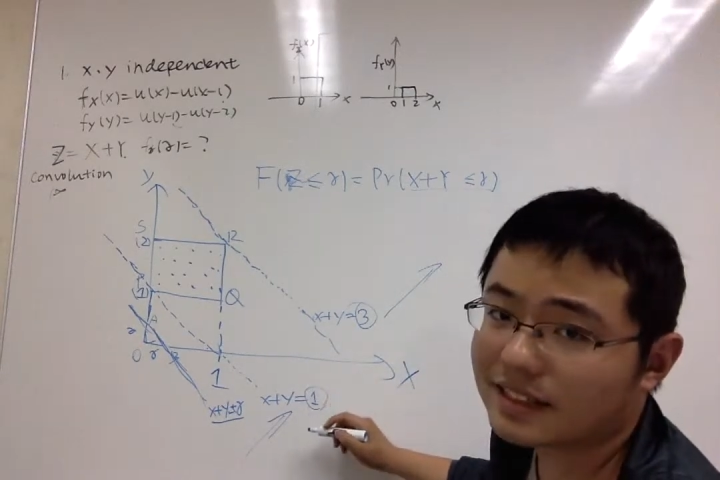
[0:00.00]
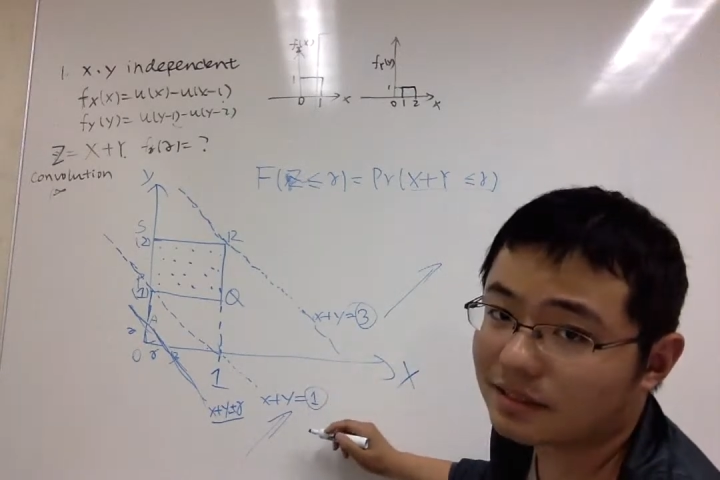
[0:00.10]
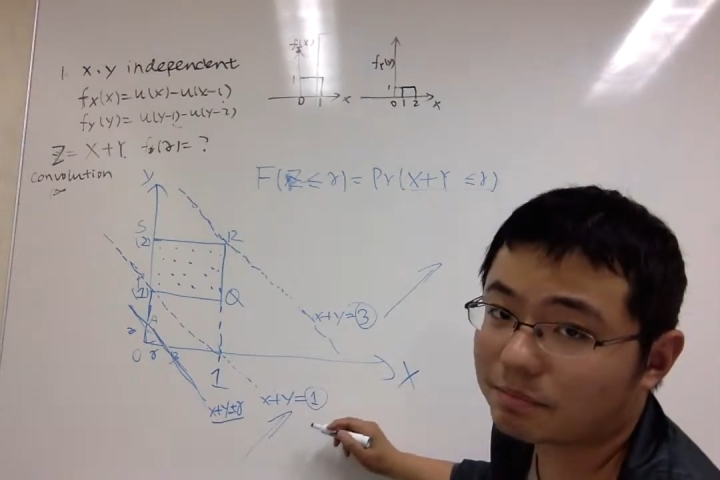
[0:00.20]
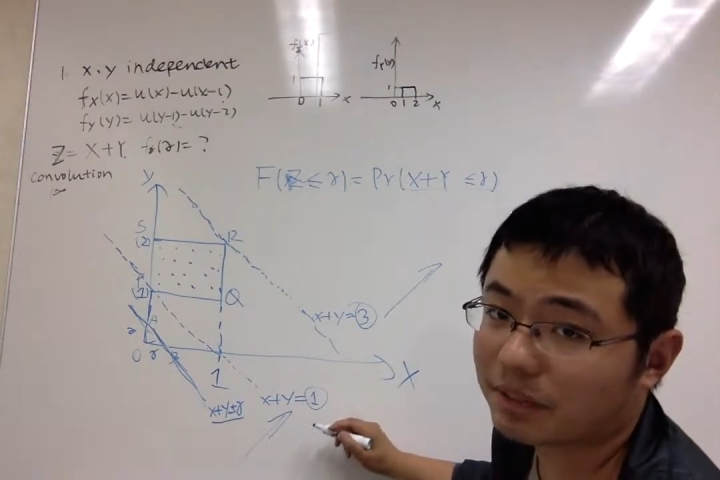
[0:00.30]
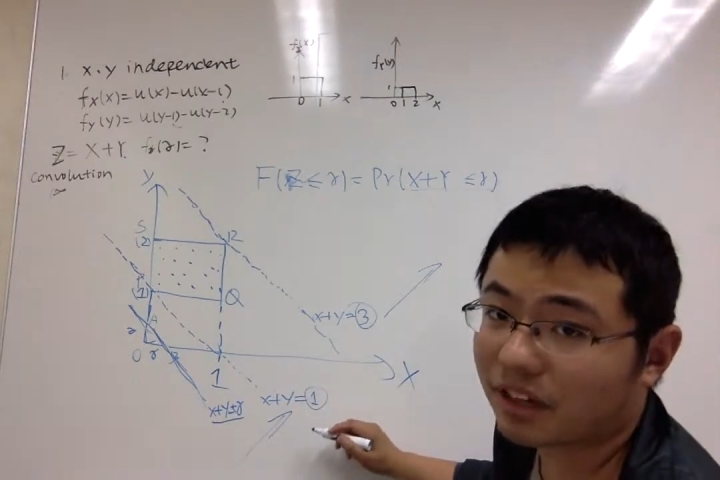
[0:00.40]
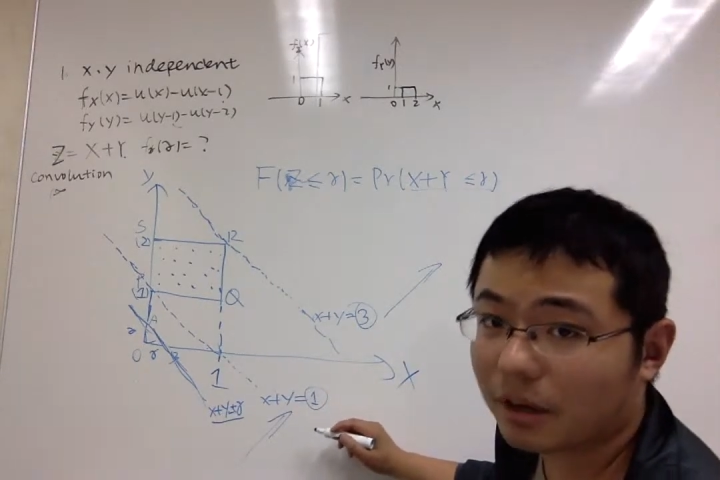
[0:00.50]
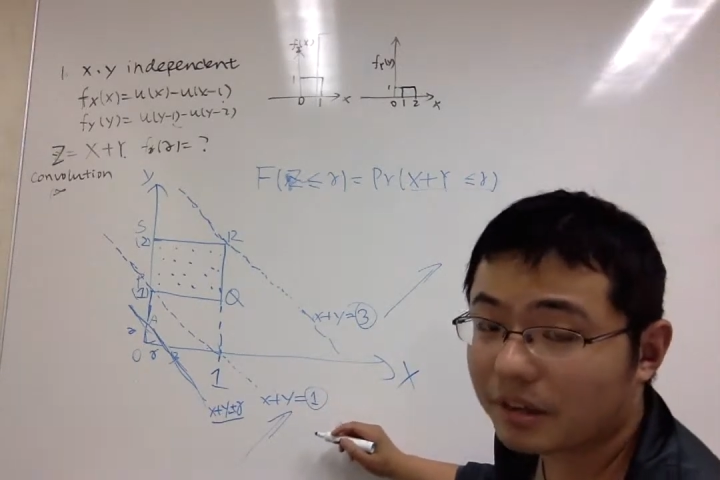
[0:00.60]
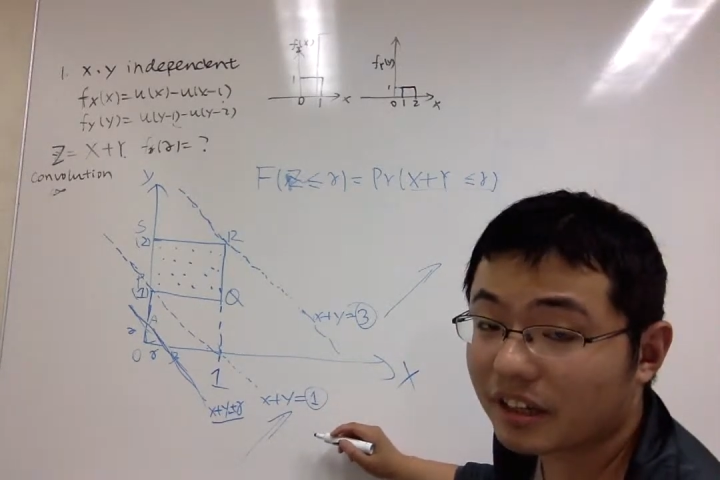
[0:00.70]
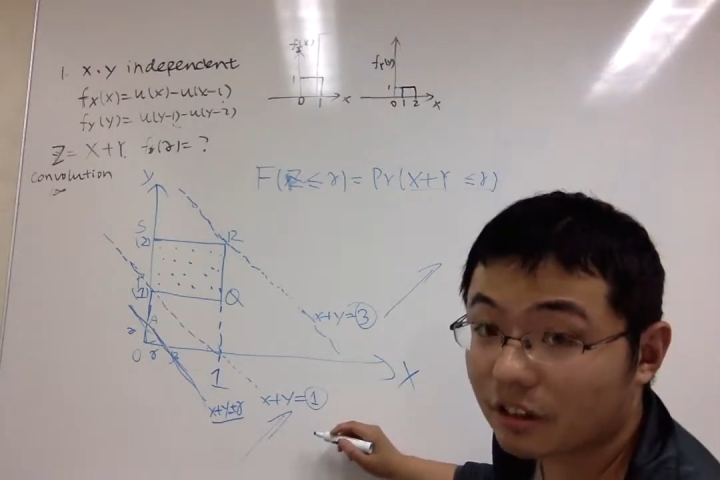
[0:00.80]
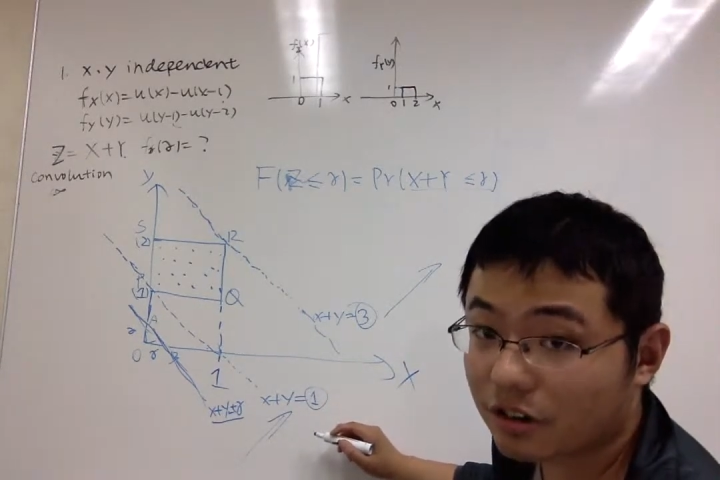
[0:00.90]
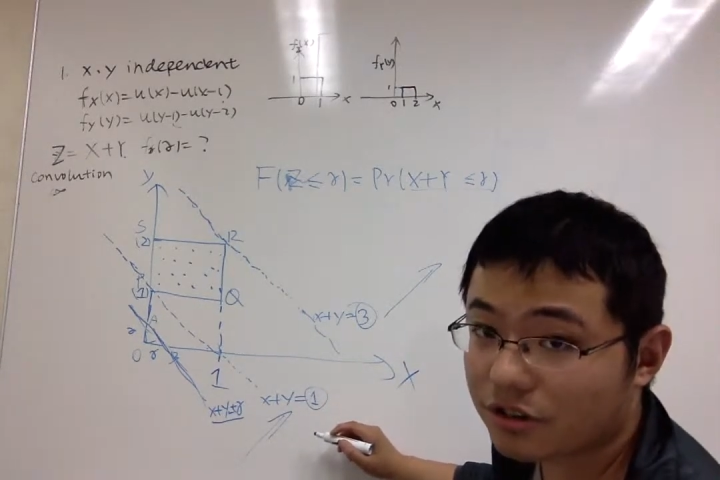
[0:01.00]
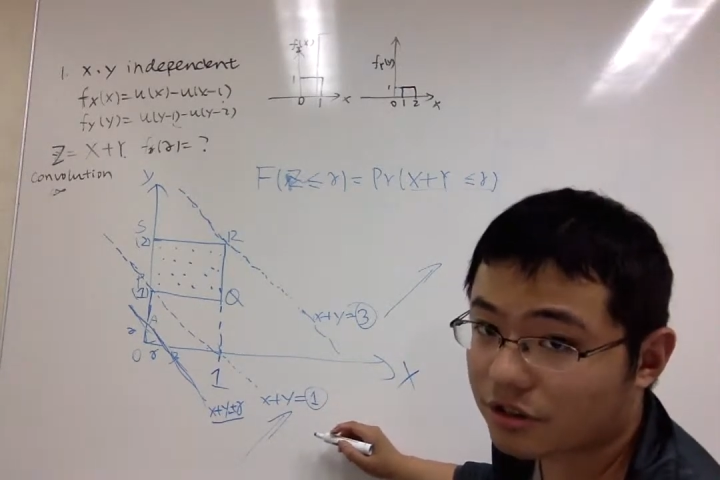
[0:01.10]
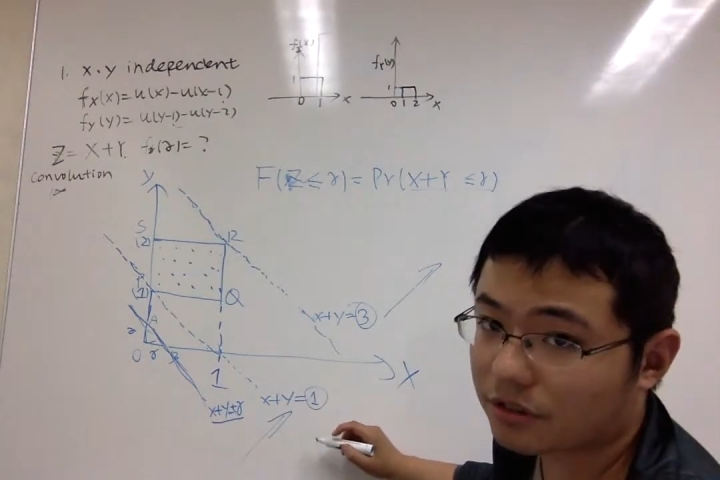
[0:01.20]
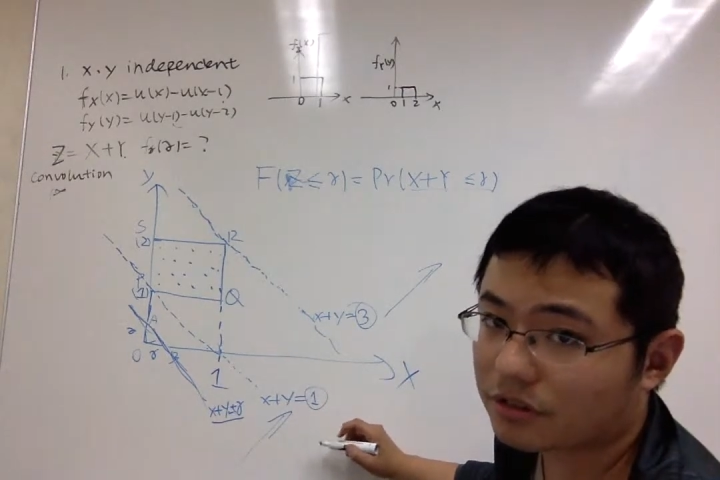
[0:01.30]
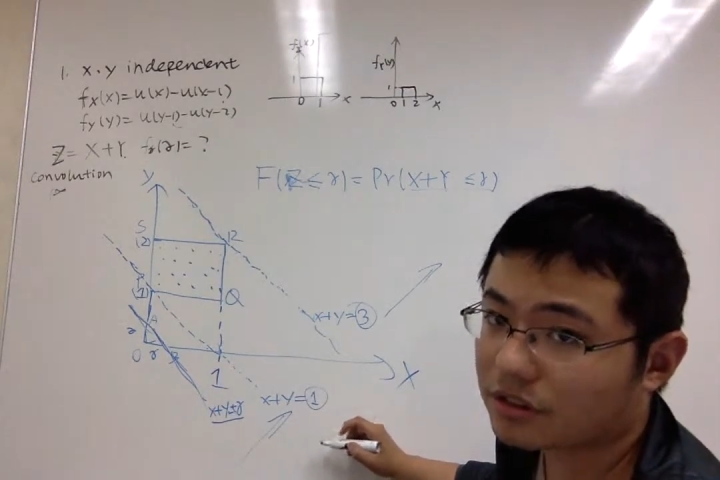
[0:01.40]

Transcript: is becoming larger.